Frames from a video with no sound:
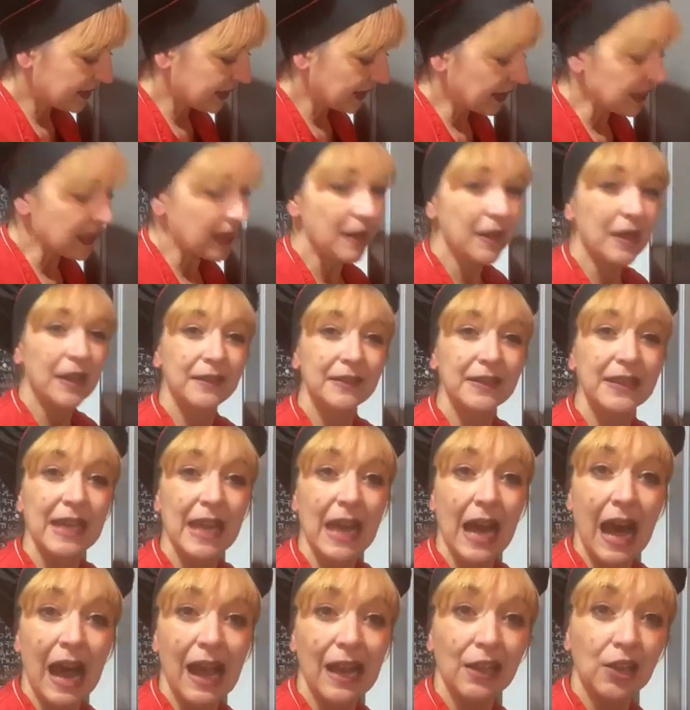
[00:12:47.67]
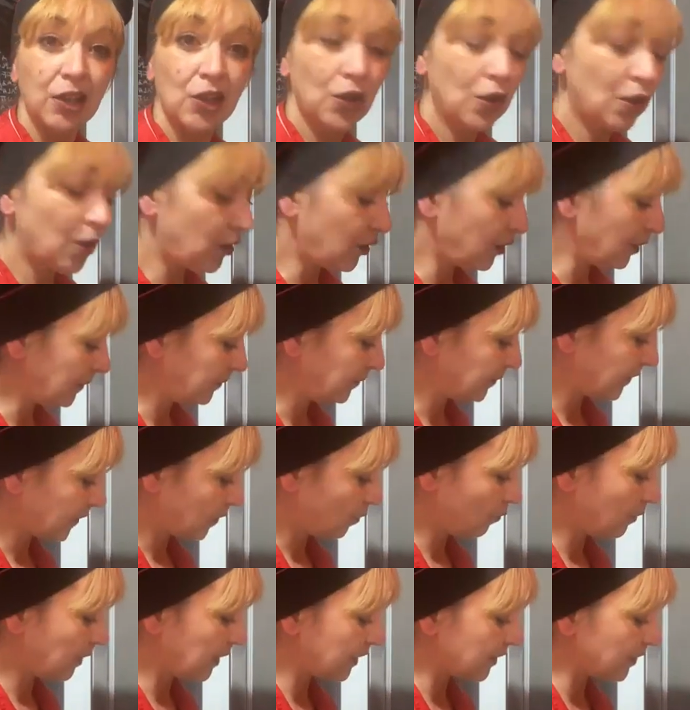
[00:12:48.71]
the alcohol
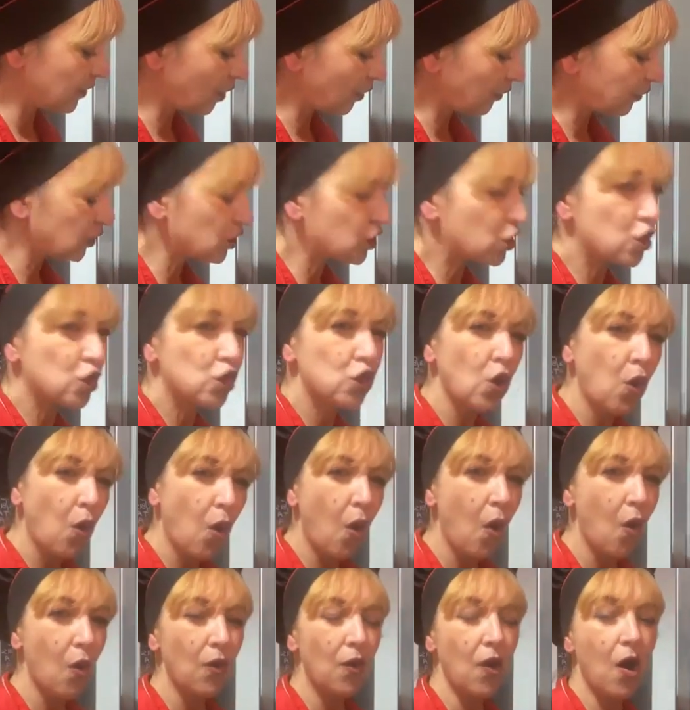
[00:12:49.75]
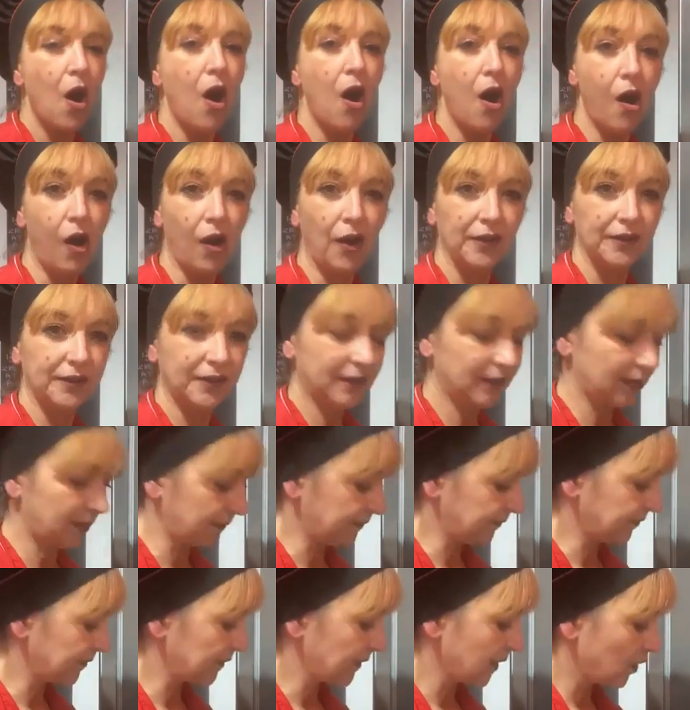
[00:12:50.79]
will not so hot.
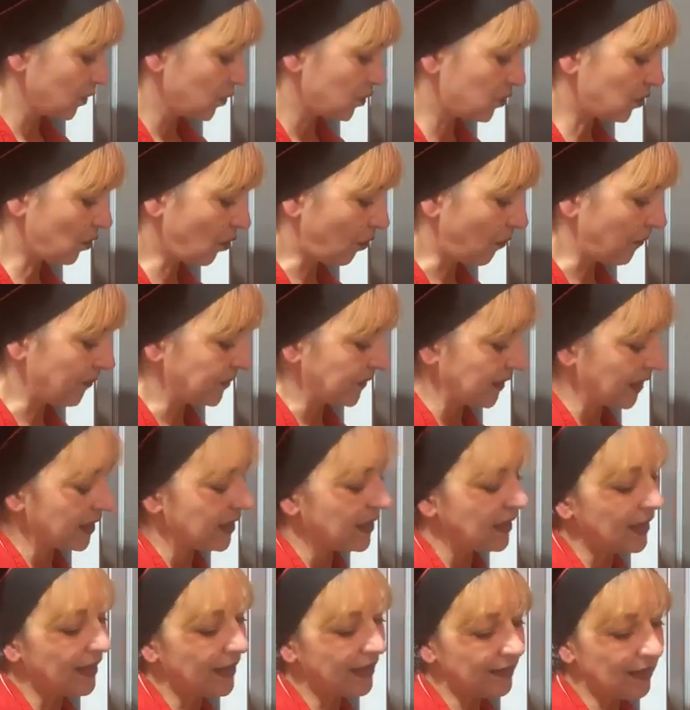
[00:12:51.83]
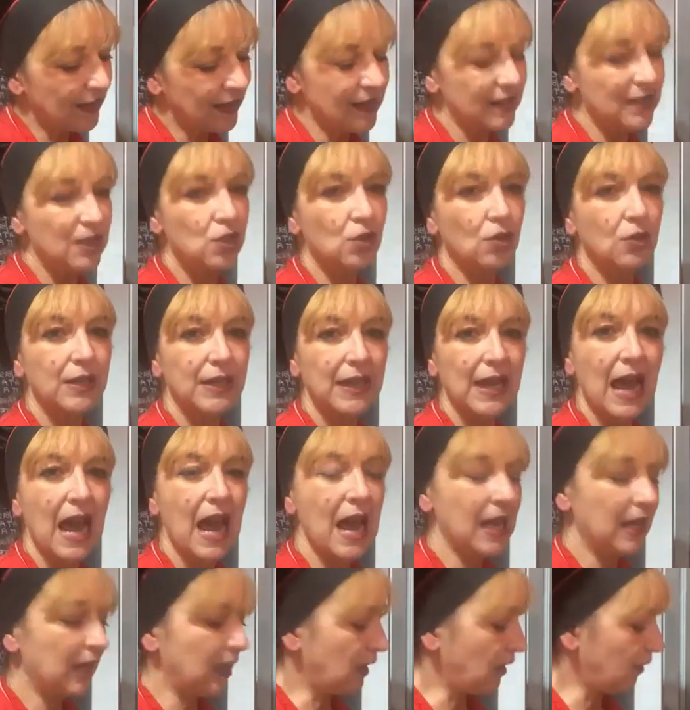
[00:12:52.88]
So it's
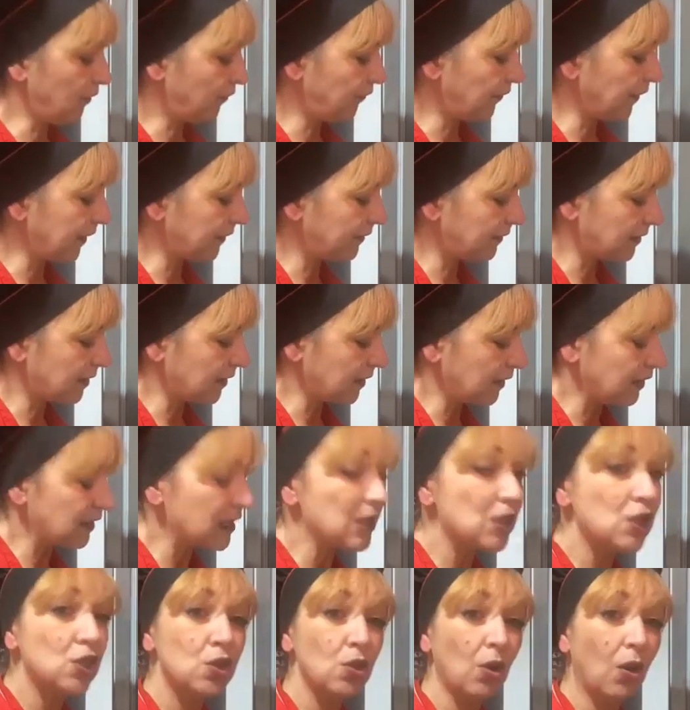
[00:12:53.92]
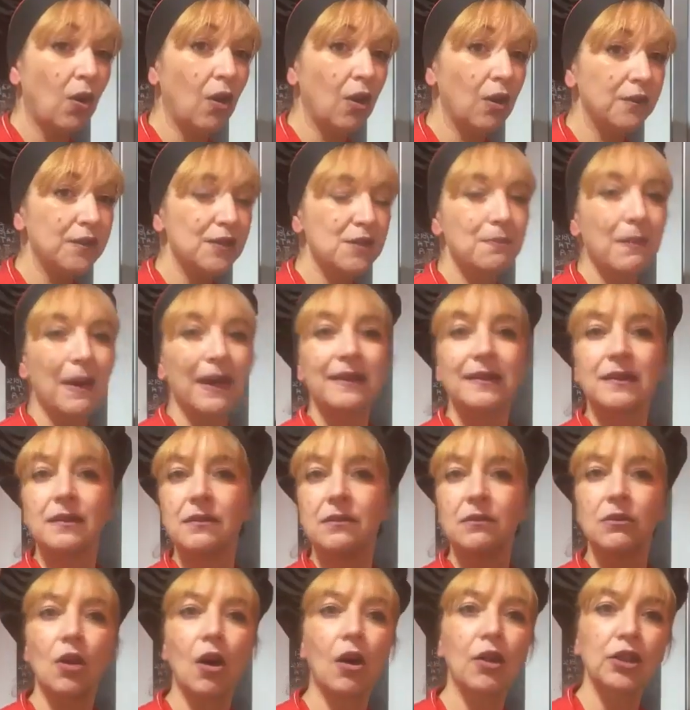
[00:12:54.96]
okay if it dissolves, but
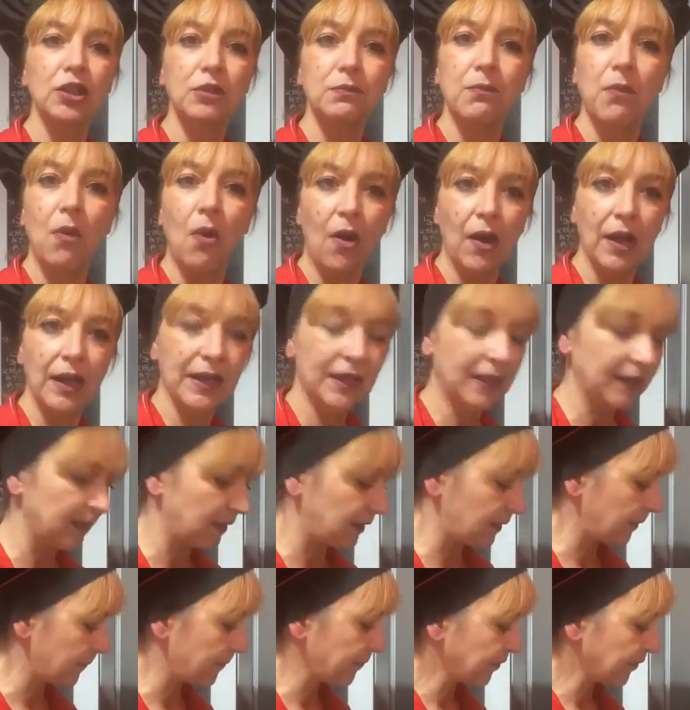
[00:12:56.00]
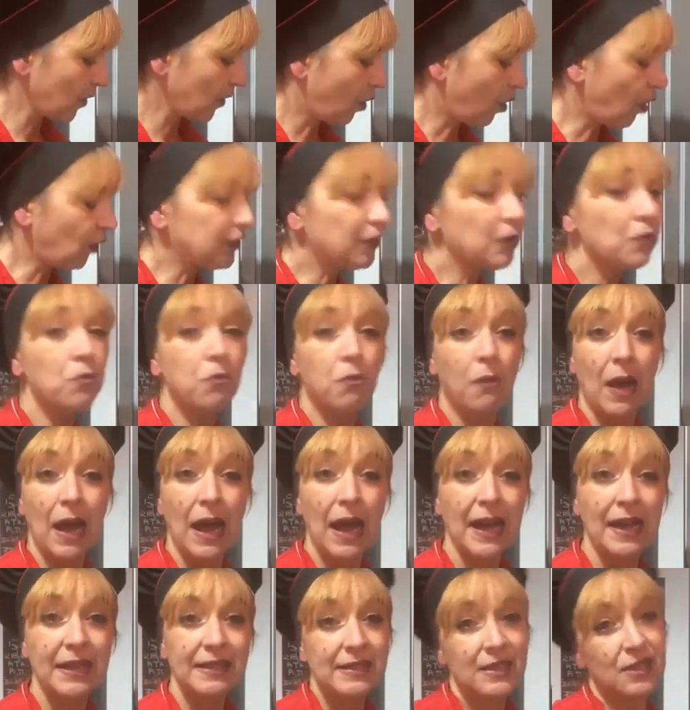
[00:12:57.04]
not boiling.
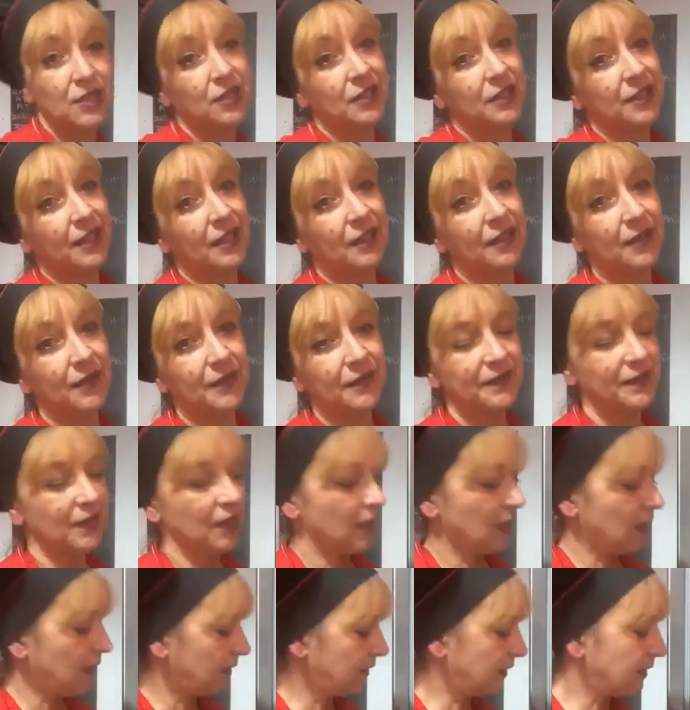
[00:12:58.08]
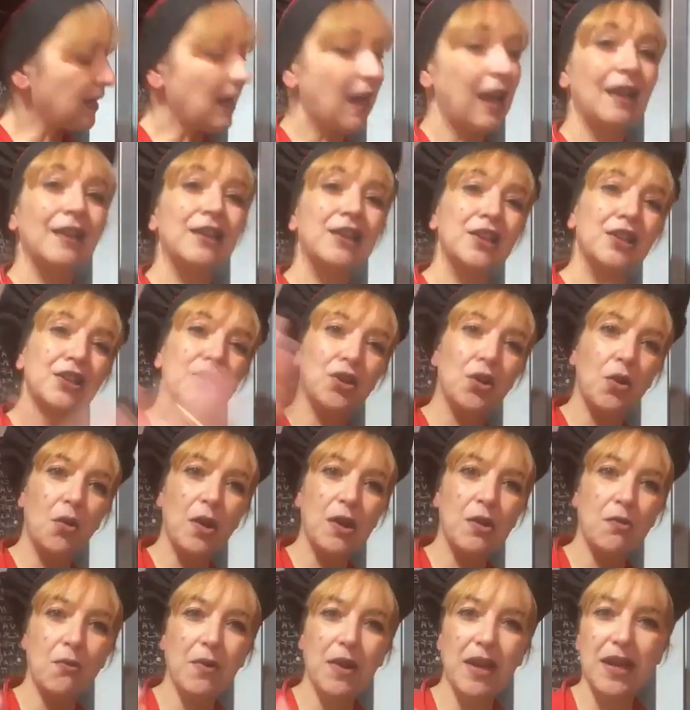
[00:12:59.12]
Otherwise, you know, the alcohol go
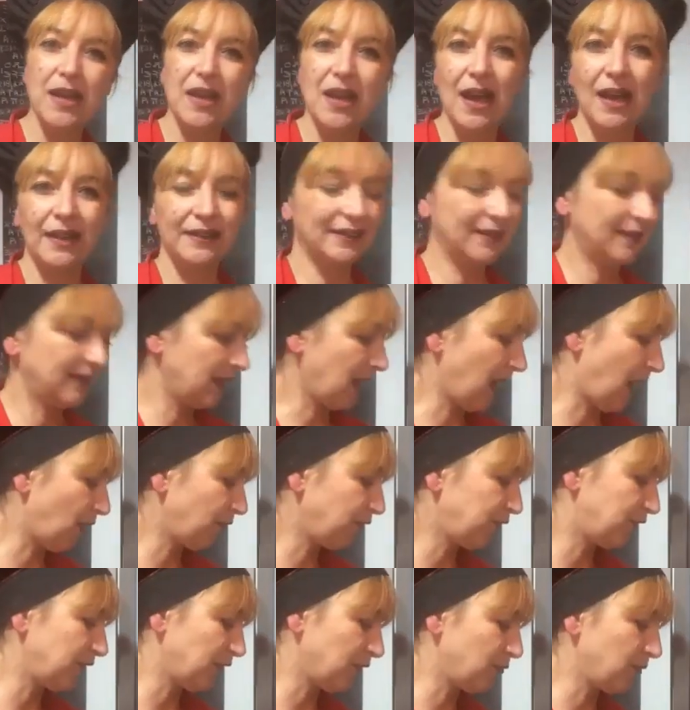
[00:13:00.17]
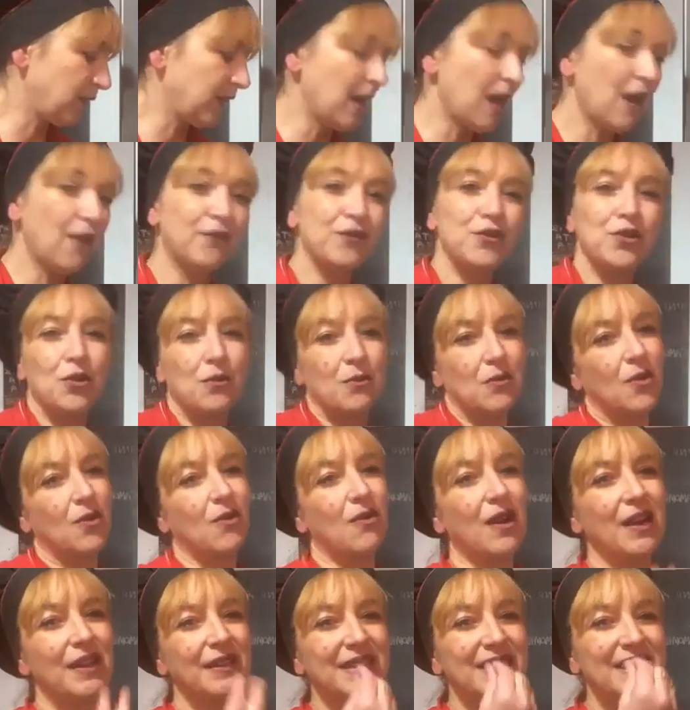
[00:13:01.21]
away, and after we have no
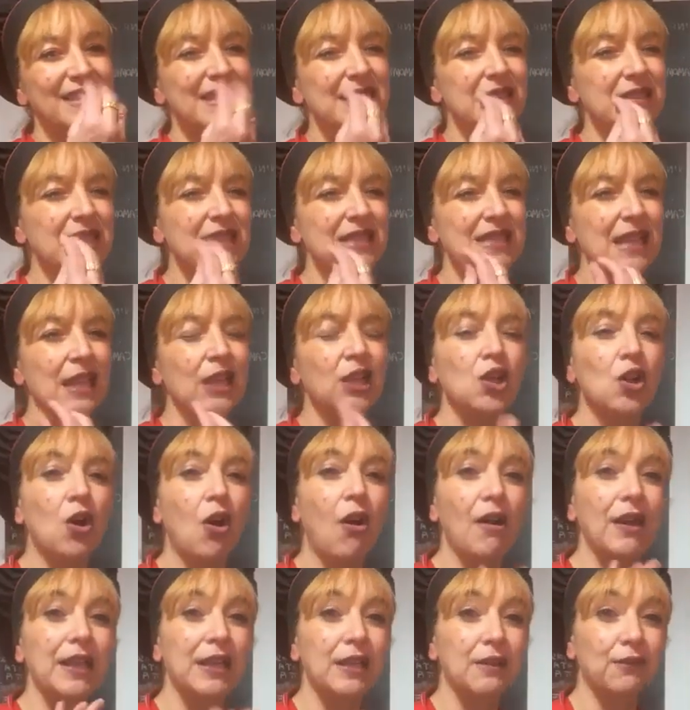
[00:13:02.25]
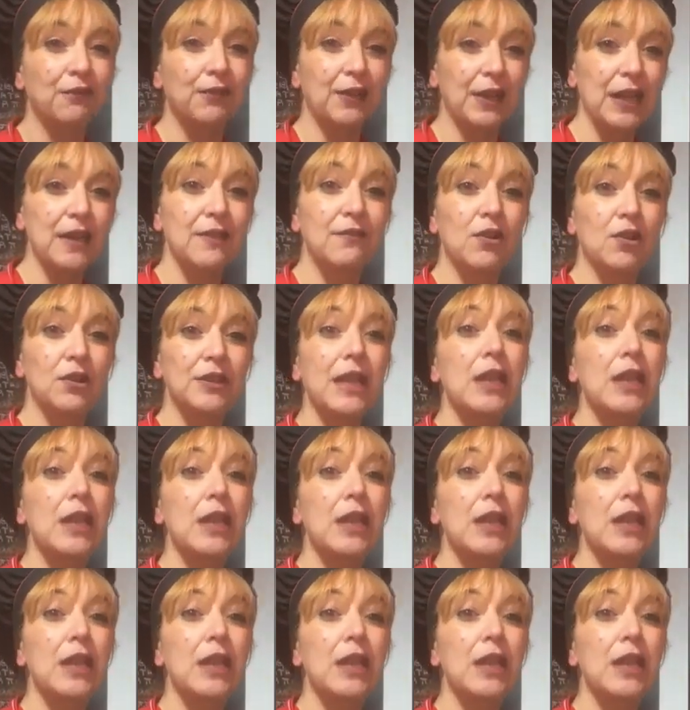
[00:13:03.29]
more this alcoholic flavor